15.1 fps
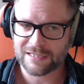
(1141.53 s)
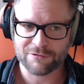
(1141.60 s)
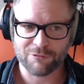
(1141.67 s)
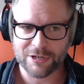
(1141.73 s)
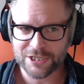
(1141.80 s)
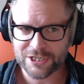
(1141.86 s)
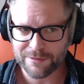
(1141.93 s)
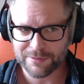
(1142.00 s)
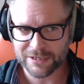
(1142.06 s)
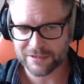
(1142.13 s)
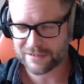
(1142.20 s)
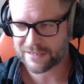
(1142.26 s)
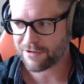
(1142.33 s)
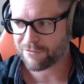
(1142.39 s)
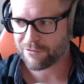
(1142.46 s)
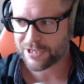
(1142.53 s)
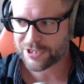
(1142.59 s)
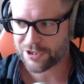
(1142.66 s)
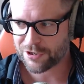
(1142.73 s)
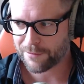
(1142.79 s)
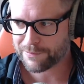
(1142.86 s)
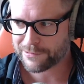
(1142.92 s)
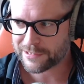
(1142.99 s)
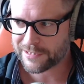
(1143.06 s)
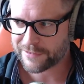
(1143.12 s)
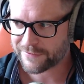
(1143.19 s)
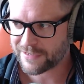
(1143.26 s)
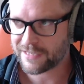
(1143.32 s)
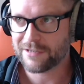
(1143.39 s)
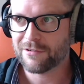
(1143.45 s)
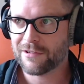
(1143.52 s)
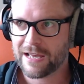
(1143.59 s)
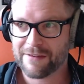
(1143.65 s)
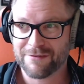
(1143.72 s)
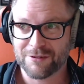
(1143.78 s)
Russia because they're Russian operatives? Then you'll have